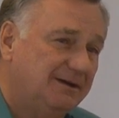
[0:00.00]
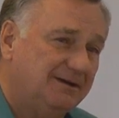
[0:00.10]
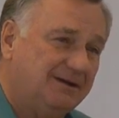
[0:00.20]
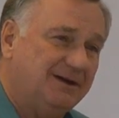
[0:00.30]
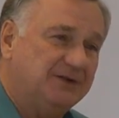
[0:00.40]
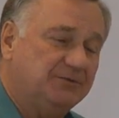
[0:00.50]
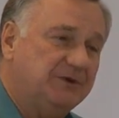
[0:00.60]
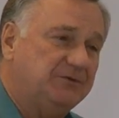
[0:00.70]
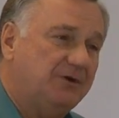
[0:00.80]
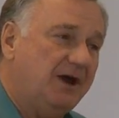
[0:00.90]
as
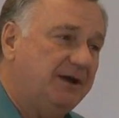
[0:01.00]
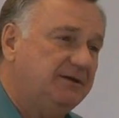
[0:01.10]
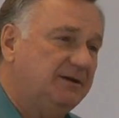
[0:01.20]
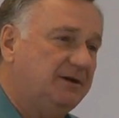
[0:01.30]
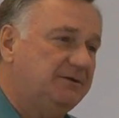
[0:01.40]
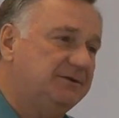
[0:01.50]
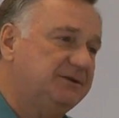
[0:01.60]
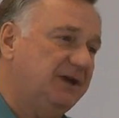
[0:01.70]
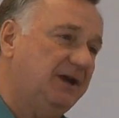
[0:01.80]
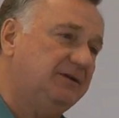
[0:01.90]
we've tried to
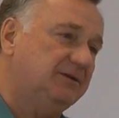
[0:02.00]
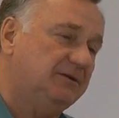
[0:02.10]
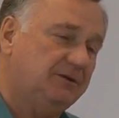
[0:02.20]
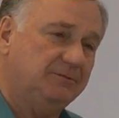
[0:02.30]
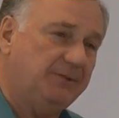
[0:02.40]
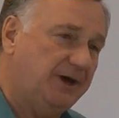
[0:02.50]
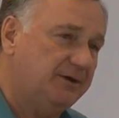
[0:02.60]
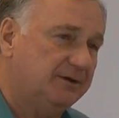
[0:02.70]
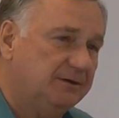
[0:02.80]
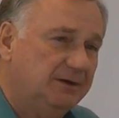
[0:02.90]
understand and learn
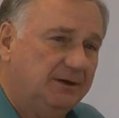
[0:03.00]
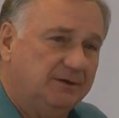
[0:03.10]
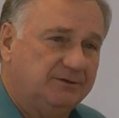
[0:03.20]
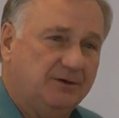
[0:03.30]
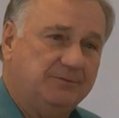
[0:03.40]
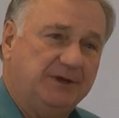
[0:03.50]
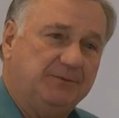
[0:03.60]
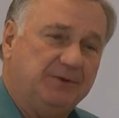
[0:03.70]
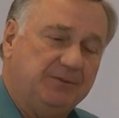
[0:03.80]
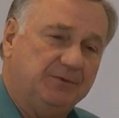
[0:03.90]
better, so many
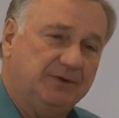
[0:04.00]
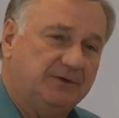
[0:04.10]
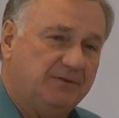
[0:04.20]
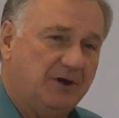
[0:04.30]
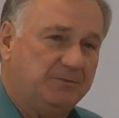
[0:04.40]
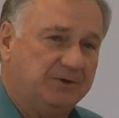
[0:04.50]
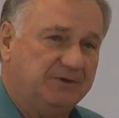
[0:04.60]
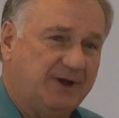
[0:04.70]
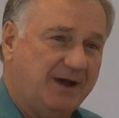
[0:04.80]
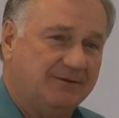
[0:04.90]
people that have helped
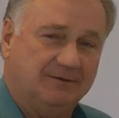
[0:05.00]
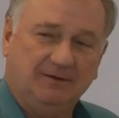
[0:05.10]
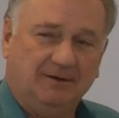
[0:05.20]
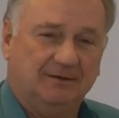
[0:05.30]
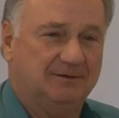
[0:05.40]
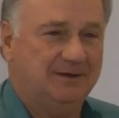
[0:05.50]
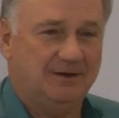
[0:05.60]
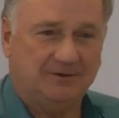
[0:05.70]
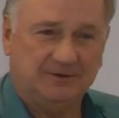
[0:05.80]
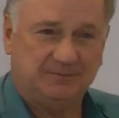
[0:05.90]
us out.
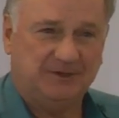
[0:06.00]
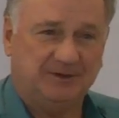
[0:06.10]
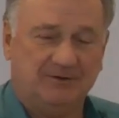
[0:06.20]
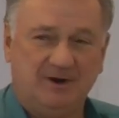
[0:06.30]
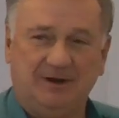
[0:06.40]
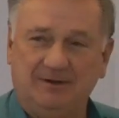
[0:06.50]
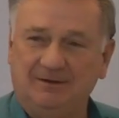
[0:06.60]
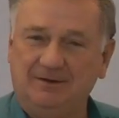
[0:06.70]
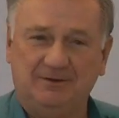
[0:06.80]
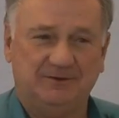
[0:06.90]
Leo has been great.
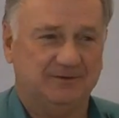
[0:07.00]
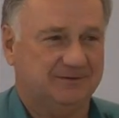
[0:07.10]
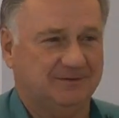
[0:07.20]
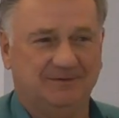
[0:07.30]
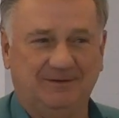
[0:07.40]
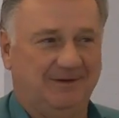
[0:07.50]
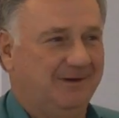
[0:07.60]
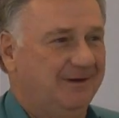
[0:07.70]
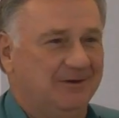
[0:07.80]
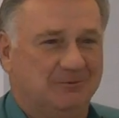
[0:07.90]
Leo is,
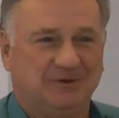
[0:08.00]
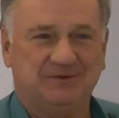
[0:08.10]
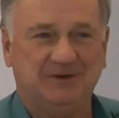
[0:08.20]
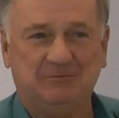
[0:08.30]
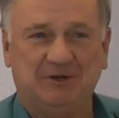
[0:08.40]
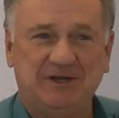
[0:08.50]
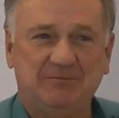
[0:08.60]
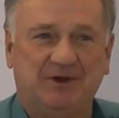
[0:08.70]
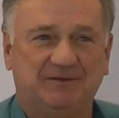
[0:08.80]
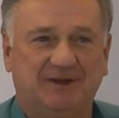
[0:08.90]
we'll send him an
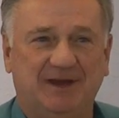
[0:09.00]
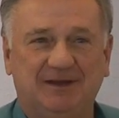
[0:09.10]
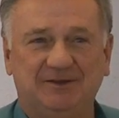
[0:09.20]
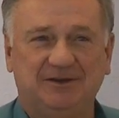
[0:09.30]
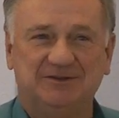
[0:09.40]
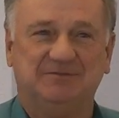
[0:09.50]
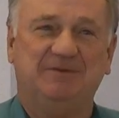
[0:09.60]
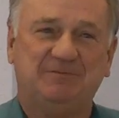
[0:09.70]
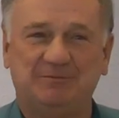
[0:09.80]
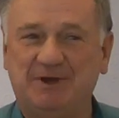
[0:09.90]
email and say, "Hey, can you get
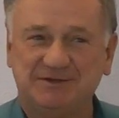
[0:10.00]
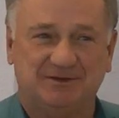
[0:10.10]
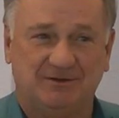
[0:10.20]
some information